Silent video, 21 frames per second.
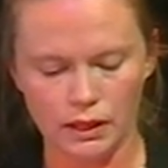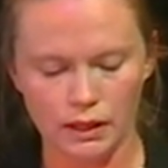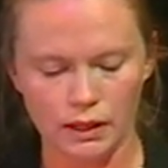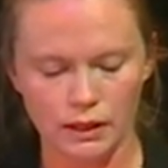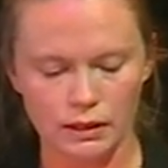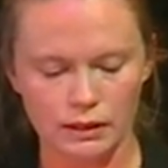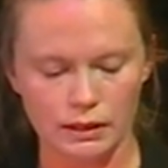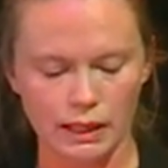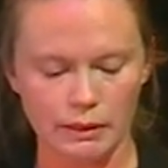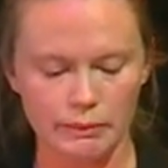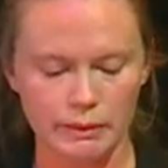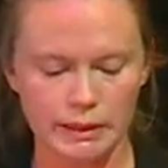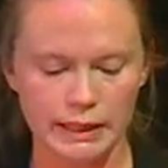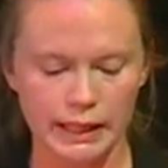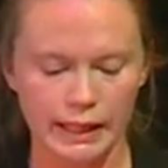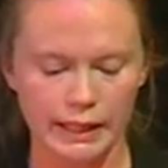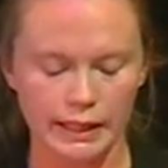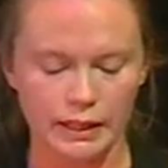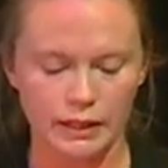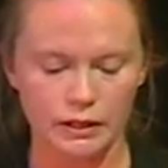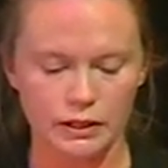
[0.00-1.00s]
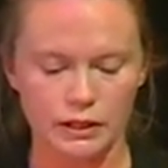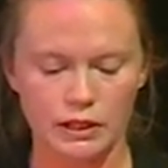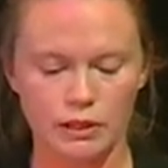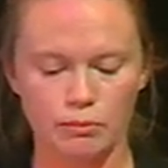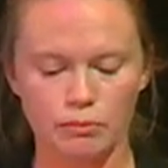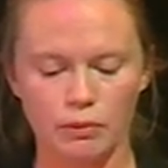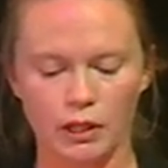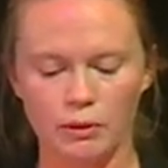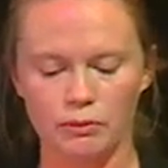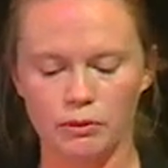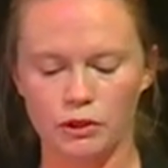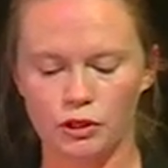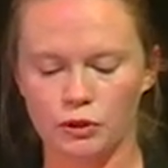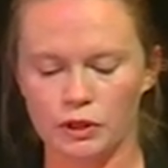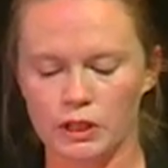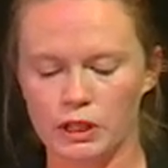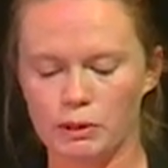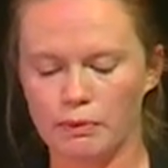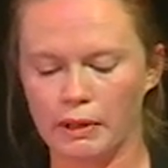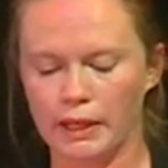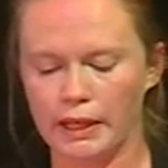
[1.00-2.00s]
So let me take just a moment to
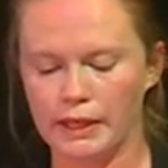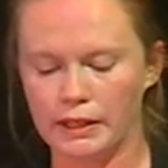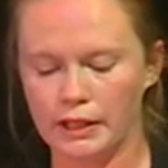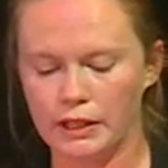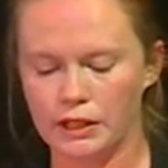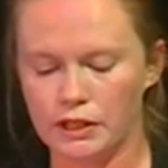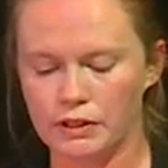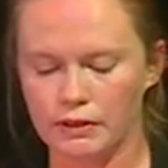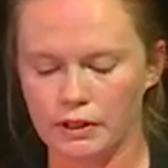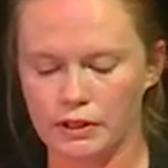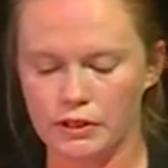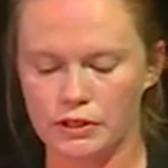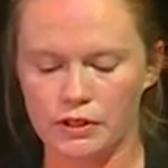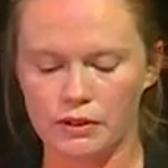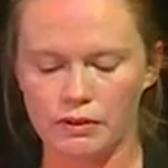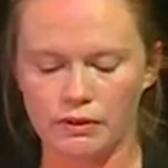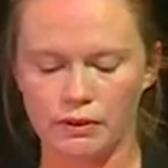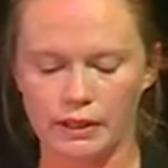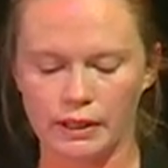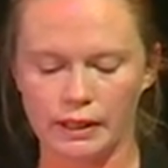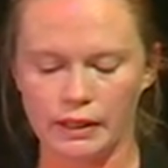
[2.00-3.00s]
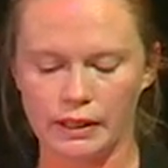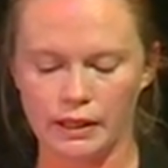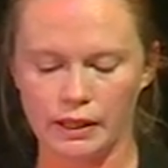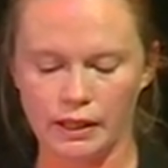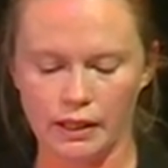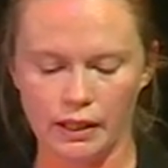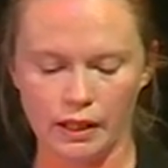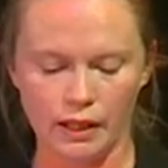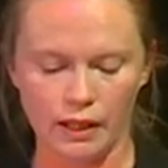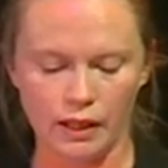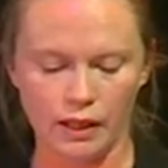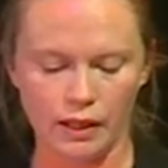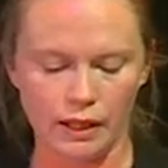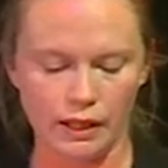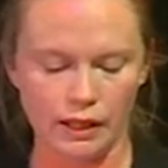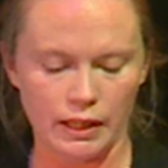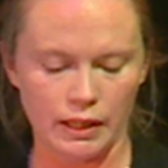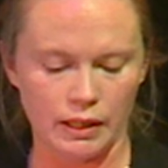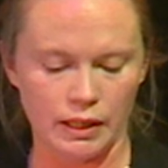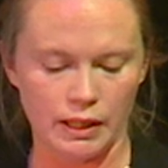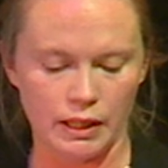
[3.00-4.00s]
explain each of those 3
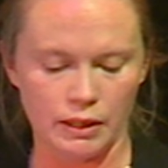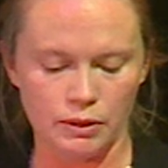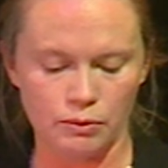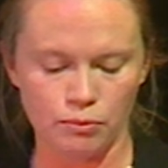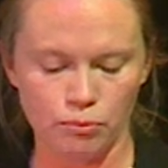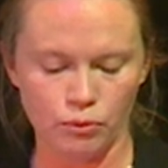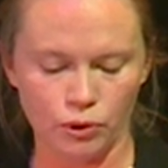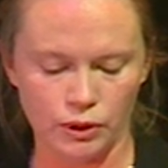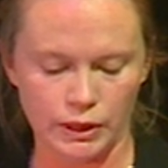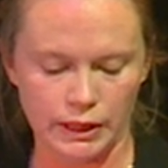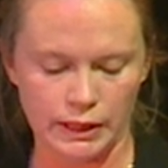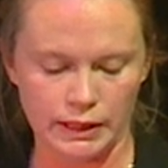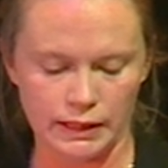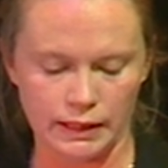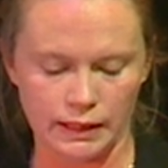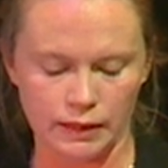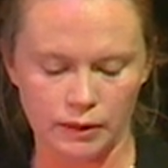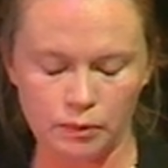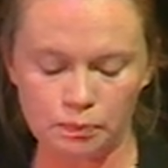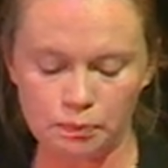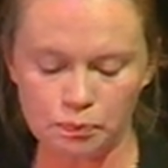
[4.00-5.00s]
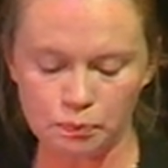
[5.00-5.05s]
in more detail.